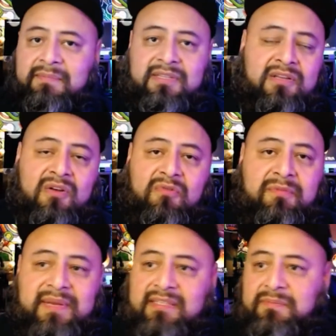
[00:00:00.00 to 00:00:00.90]
but the goal
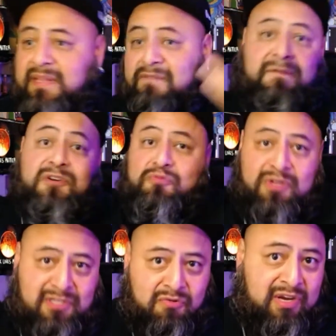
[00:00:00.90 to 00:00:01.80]
would be to be the first
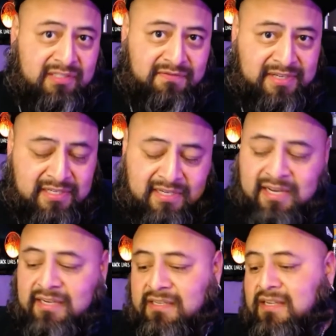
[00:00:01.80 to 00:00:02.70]
one to cross the finish
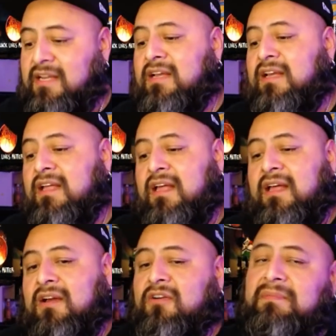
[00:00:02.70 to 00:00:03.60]
line,
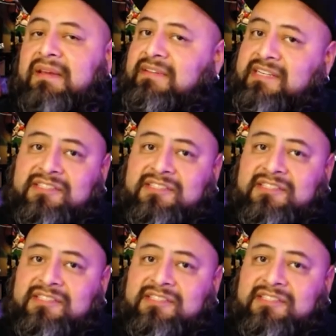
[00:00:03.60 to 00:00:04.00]
or maybe just